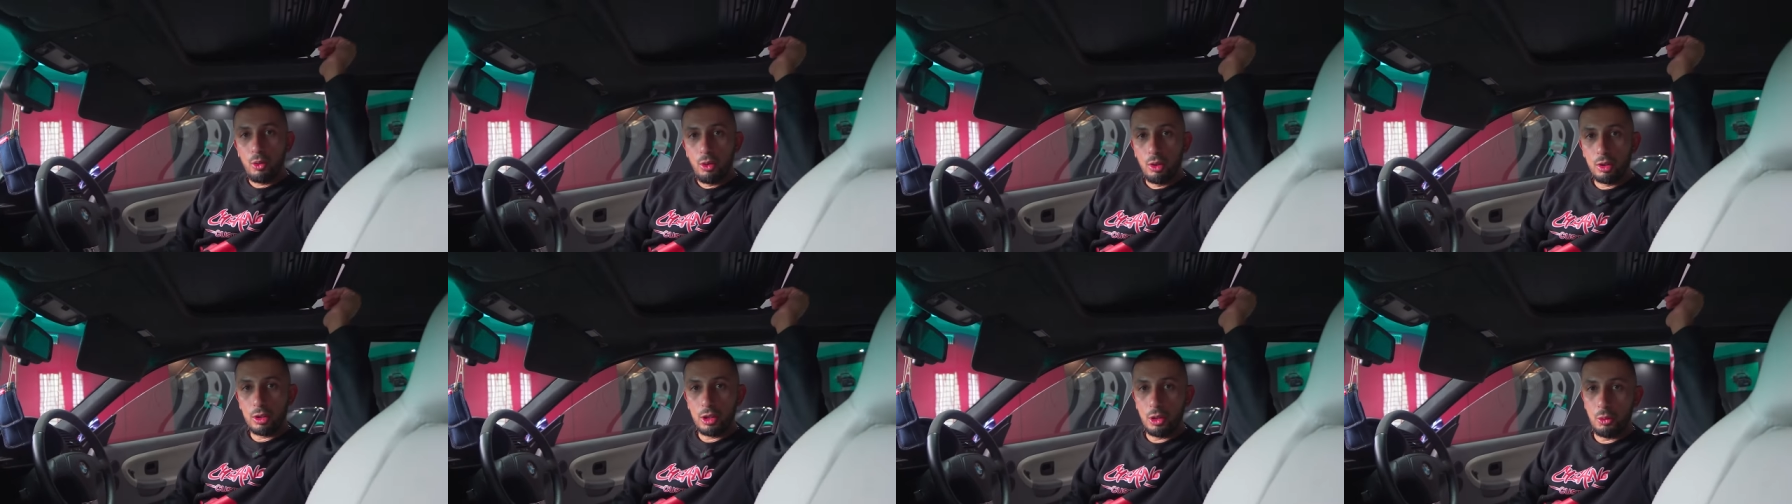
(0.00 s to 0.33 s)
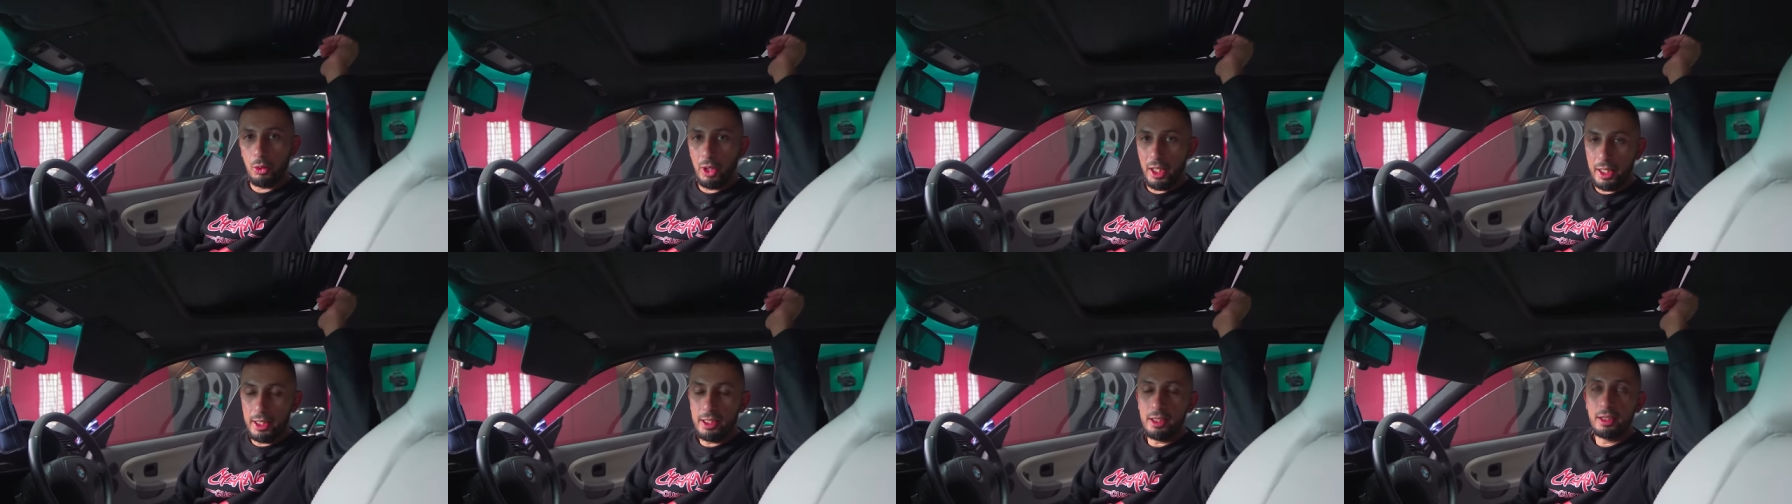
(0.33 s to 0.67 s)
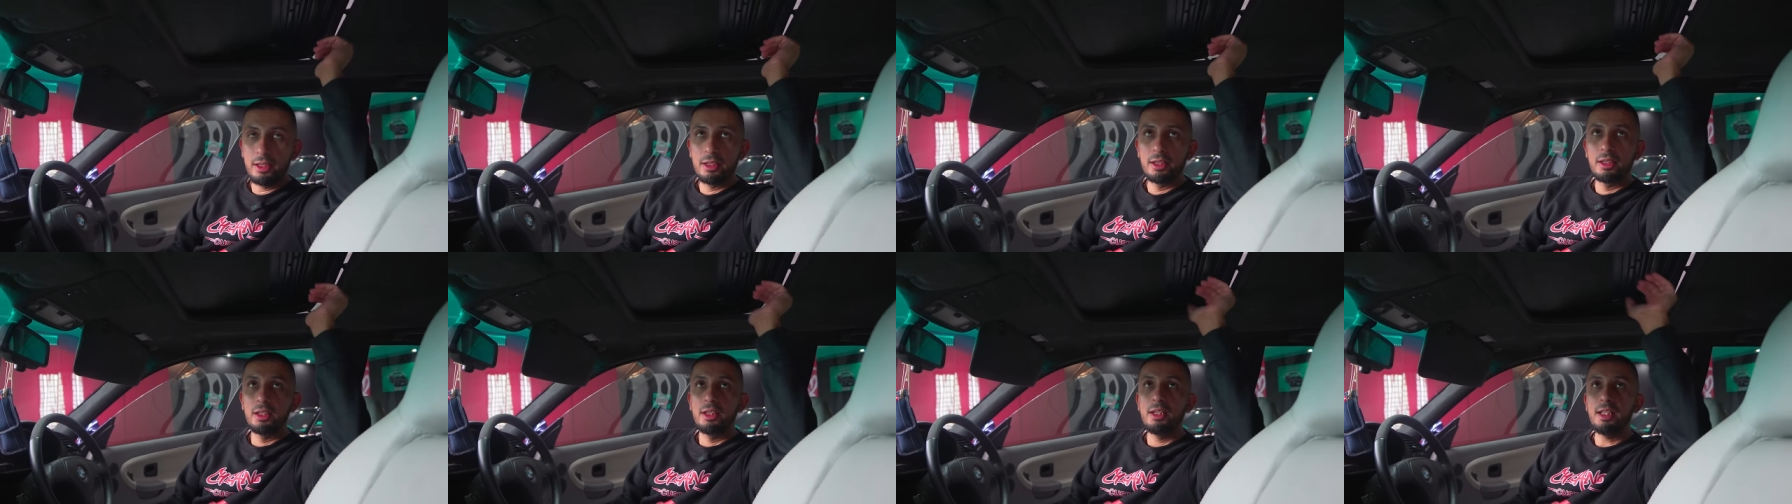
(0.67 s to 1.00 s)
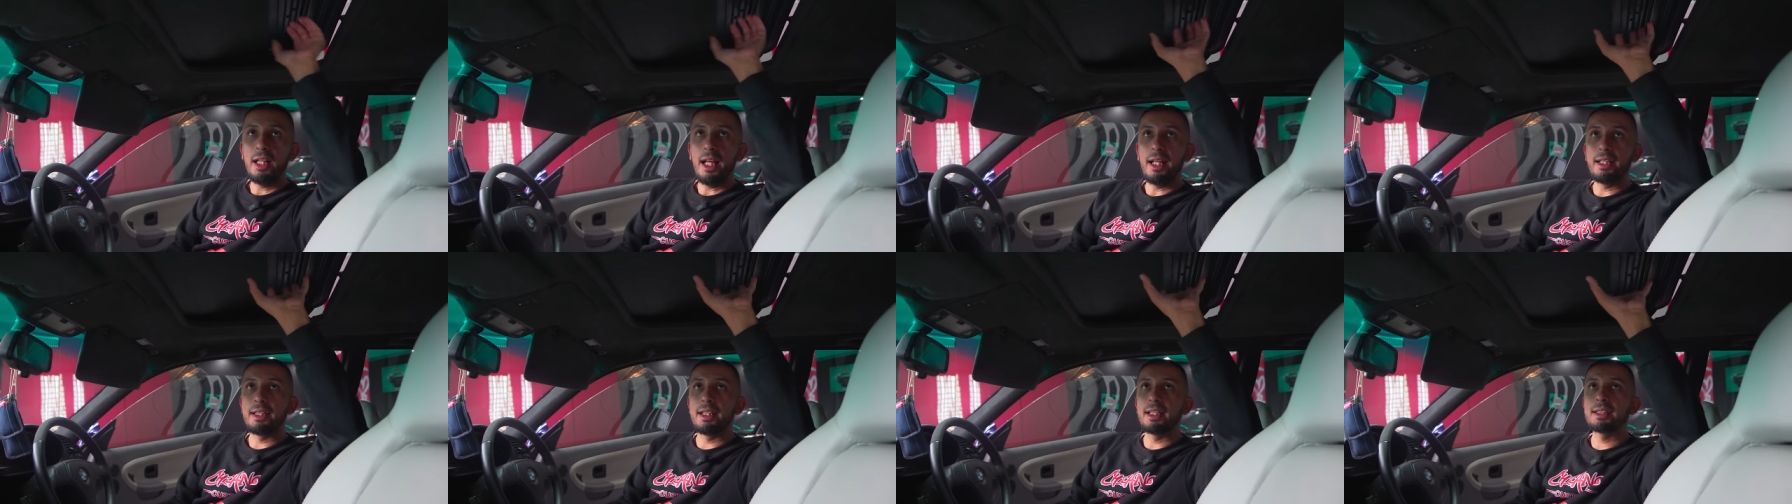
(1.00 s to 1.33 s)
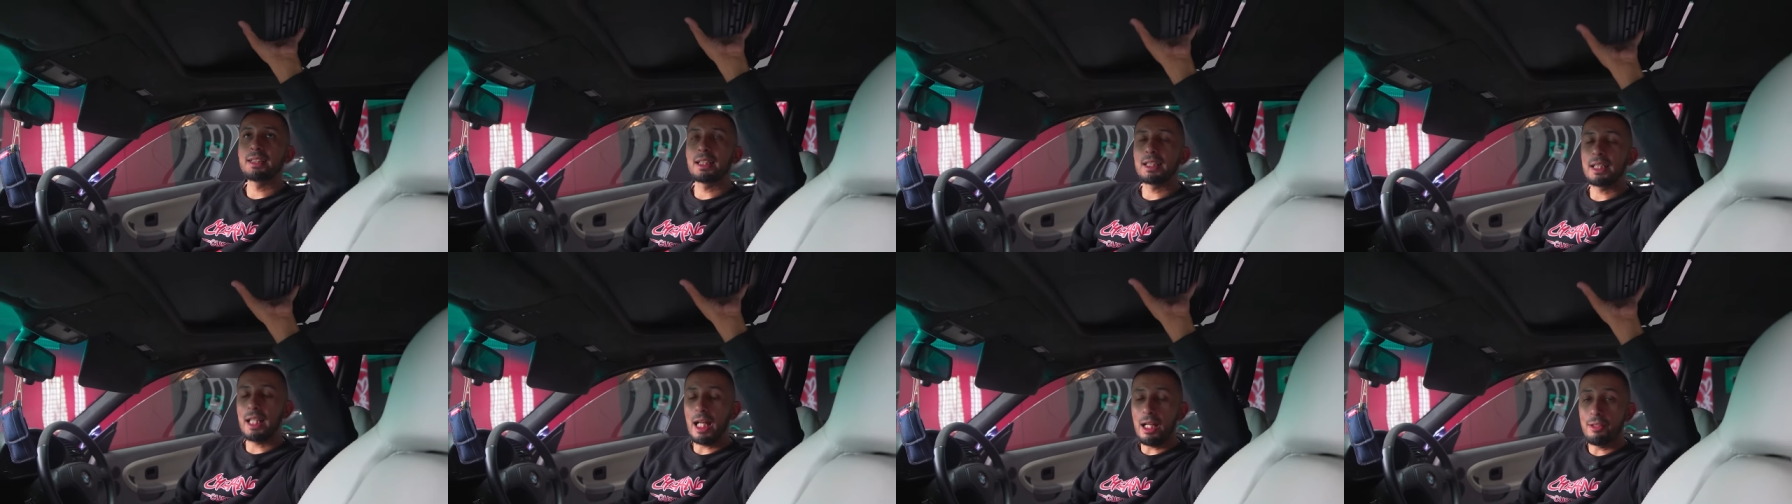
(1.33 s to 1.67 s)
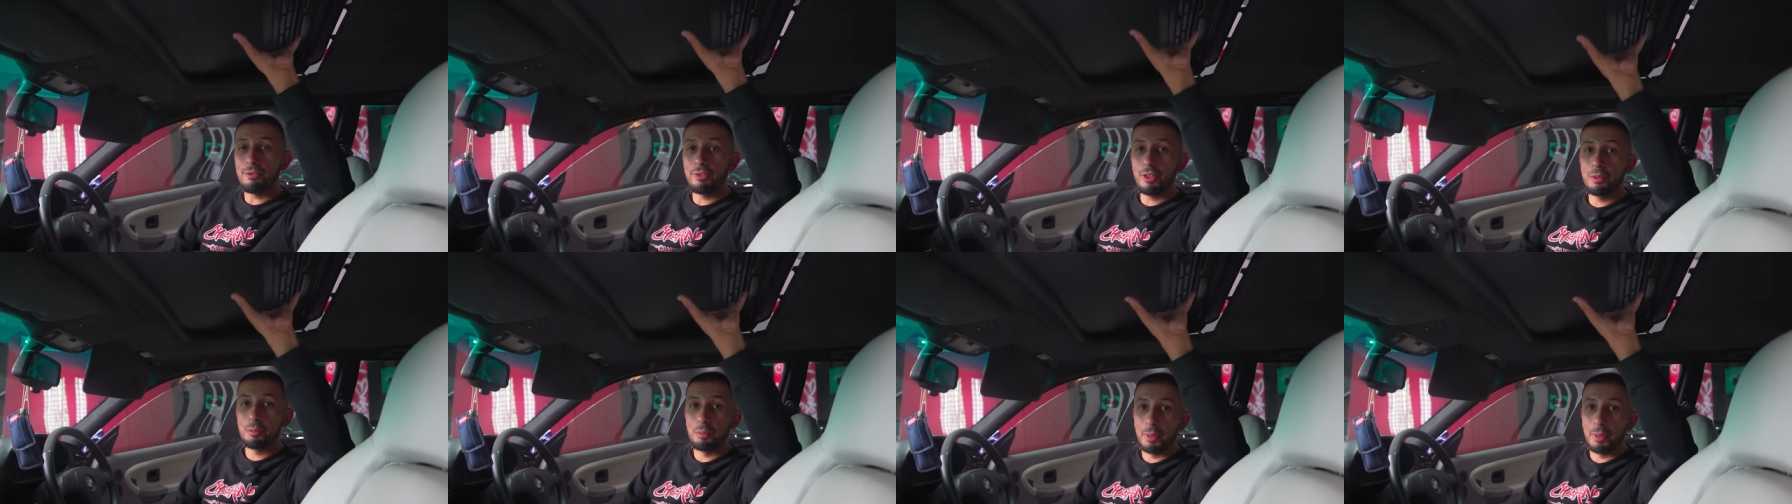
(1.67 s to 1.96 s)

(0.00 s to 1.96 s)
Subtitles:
all the way, and there's a cover